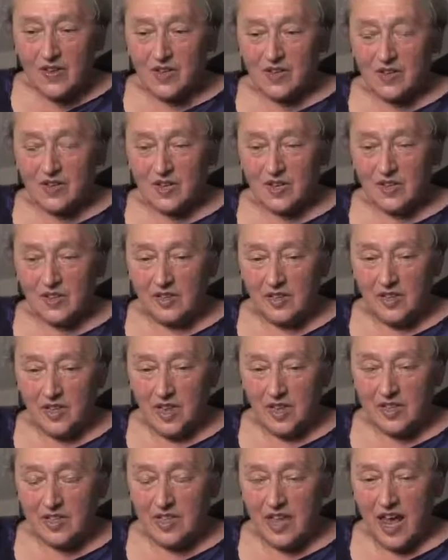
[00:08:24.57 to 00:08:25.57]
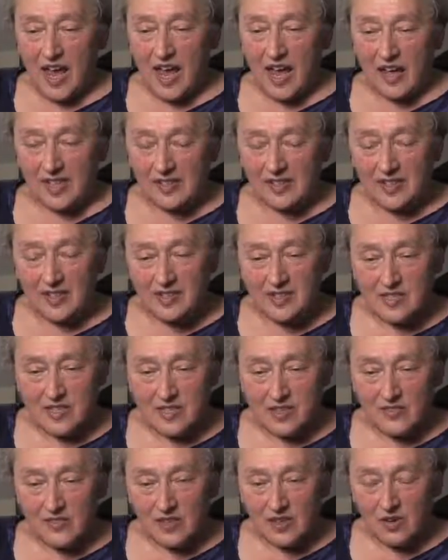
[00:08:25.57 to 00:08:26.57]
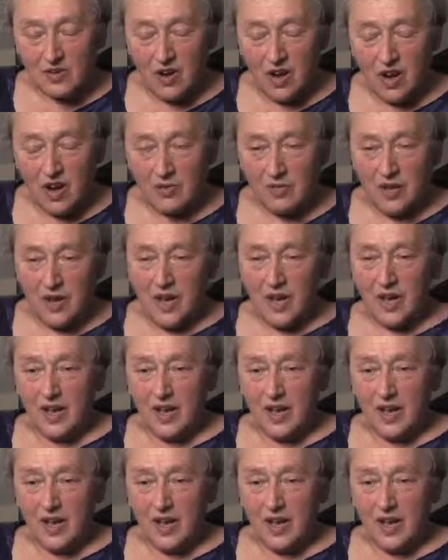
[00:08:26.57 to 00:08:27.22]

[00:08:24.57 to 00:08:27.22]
is to collect at the scene of the crime